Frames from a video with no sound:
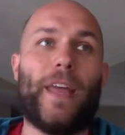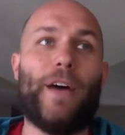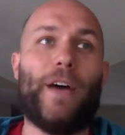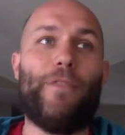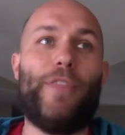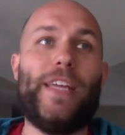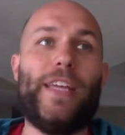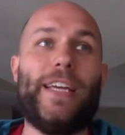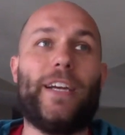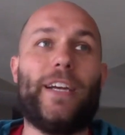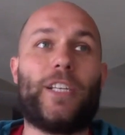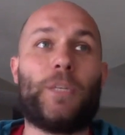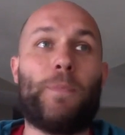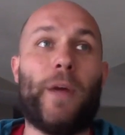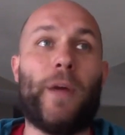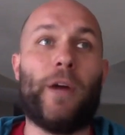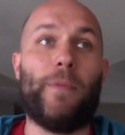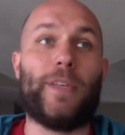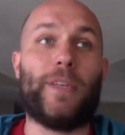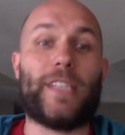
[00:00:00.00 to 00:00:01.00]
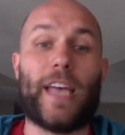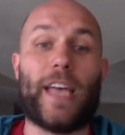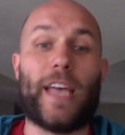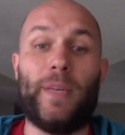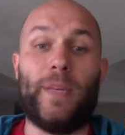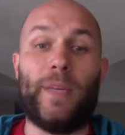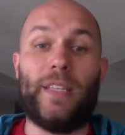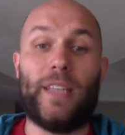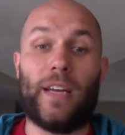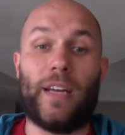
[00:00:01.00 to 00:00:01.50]
the experiments that have
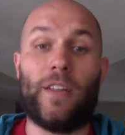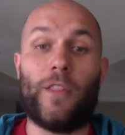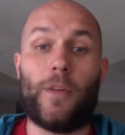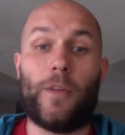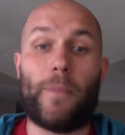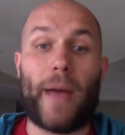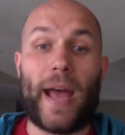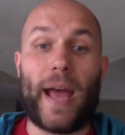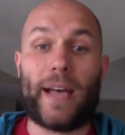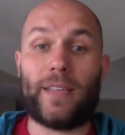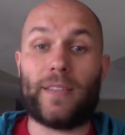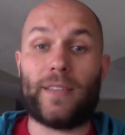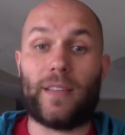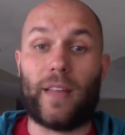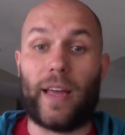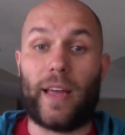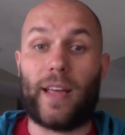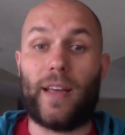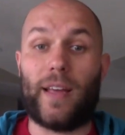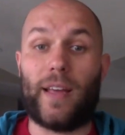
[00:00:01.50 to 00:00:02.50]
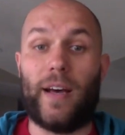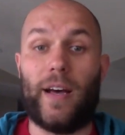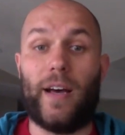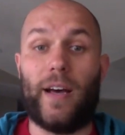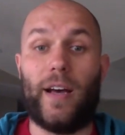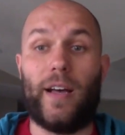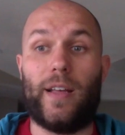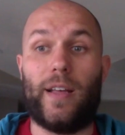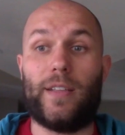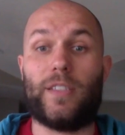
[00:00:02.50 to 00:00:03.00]
been done in the past, like
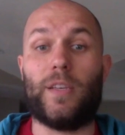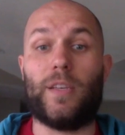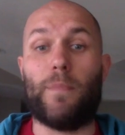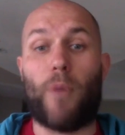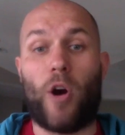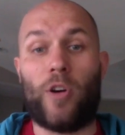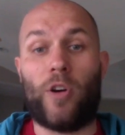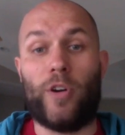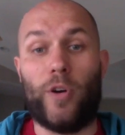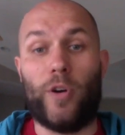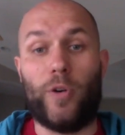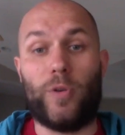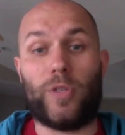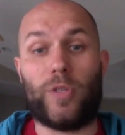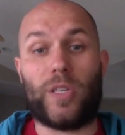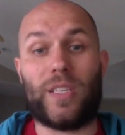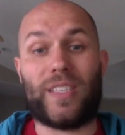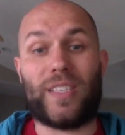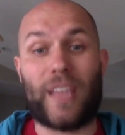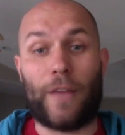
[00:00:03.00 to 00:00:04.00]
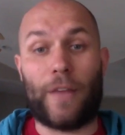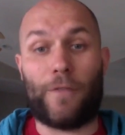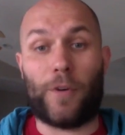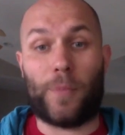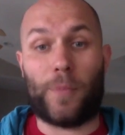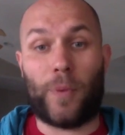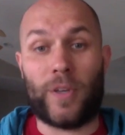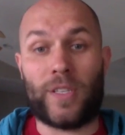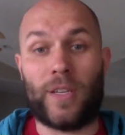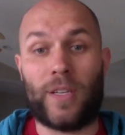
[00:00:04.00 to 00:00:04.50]
Zimbardo's
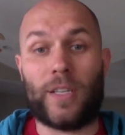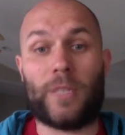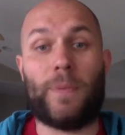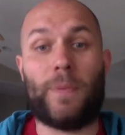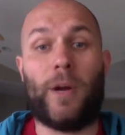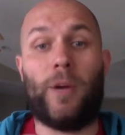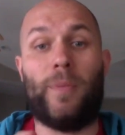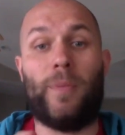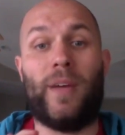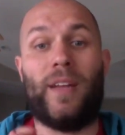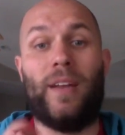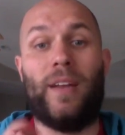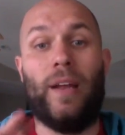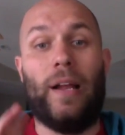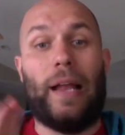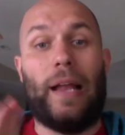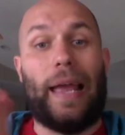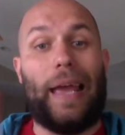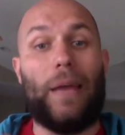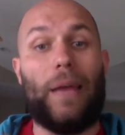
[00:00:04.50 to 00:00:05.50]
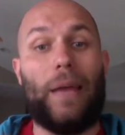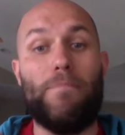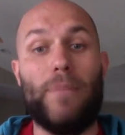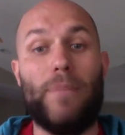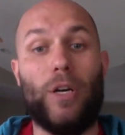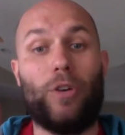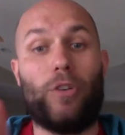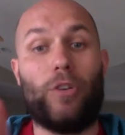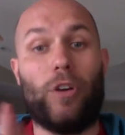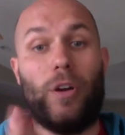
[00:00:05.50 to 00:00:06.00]
Stanford prison experiment and
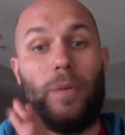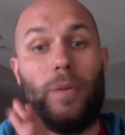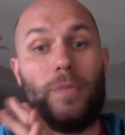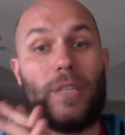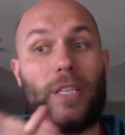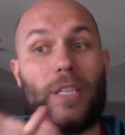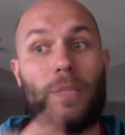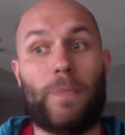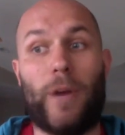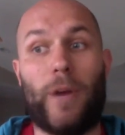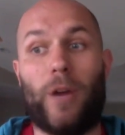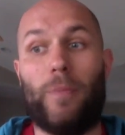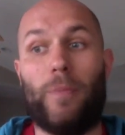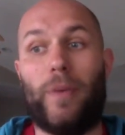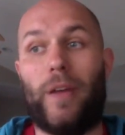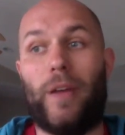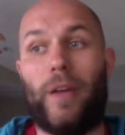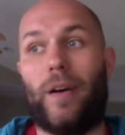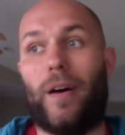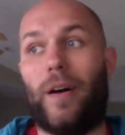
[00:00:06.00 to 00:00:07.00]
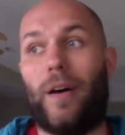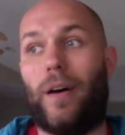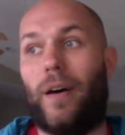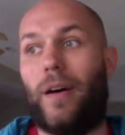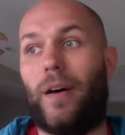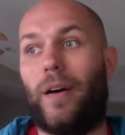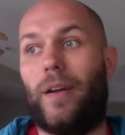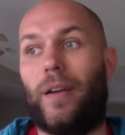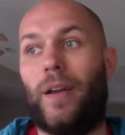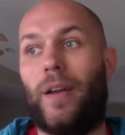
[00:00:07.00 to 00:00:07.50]
Milgram's experiment
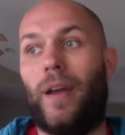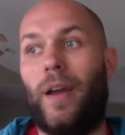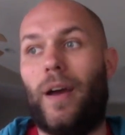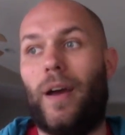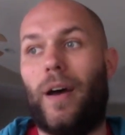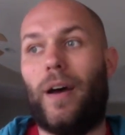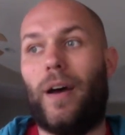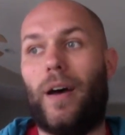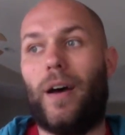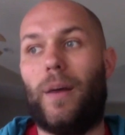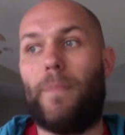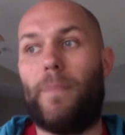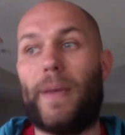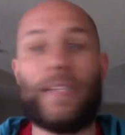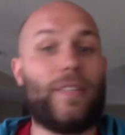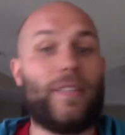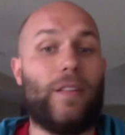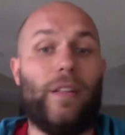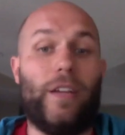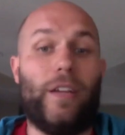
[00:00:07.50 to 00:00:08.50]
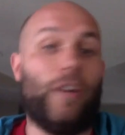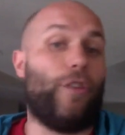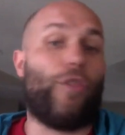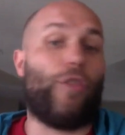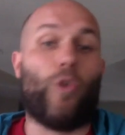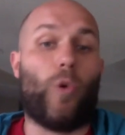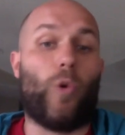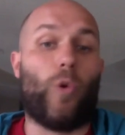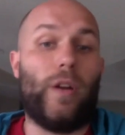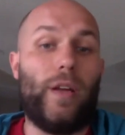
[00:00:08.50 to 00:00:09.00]
on basically
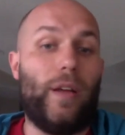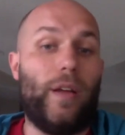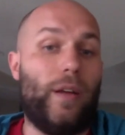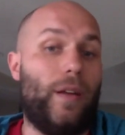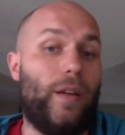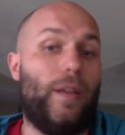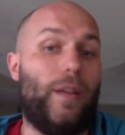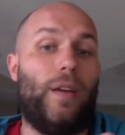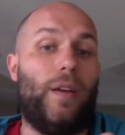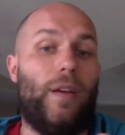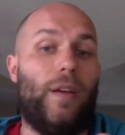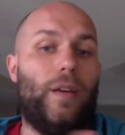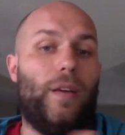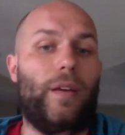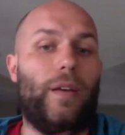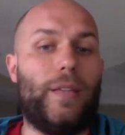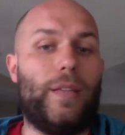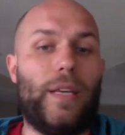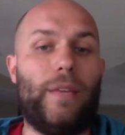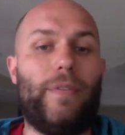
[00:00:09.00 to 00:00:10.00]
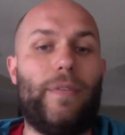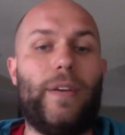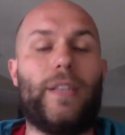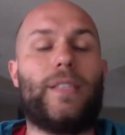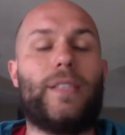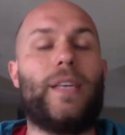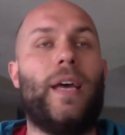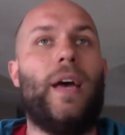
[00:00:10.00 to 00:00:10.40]
authority and deviance,